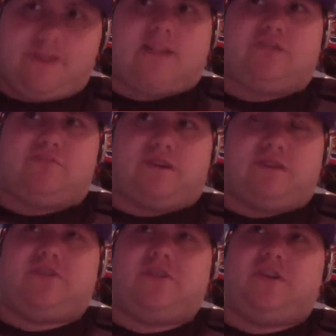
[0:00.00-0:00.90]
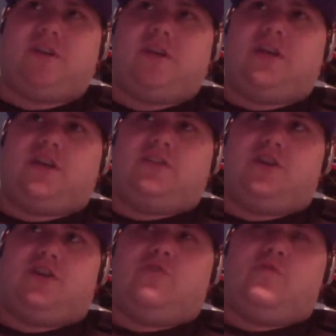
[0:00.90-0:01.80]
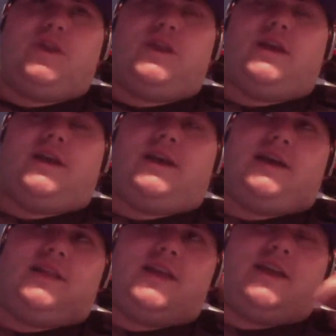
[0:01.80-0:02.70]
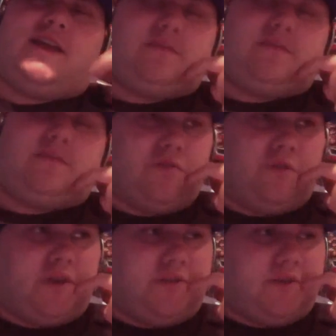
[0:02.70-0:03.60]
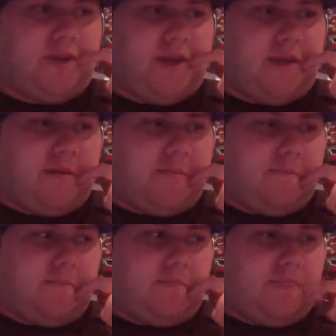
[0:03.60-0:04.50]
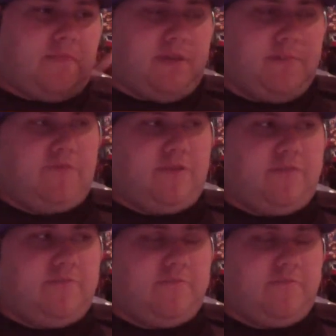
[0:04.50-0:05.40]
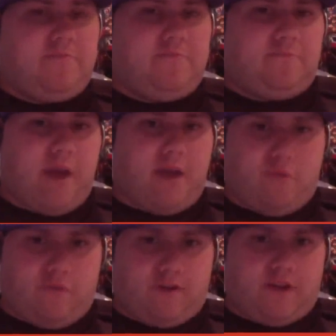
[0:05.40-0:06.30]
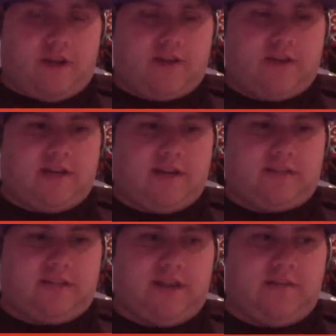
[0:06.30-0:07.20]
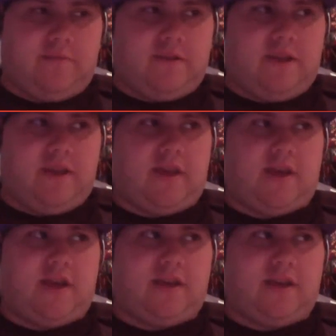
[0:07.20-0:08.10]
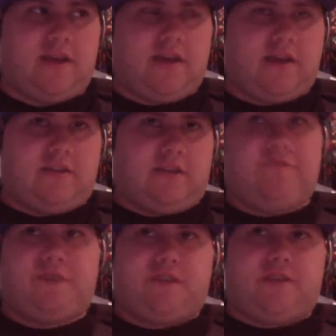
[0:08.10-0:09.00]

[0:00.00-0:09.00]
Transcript: so much. So what they ended up doing was people from Power Morphicon set it up a different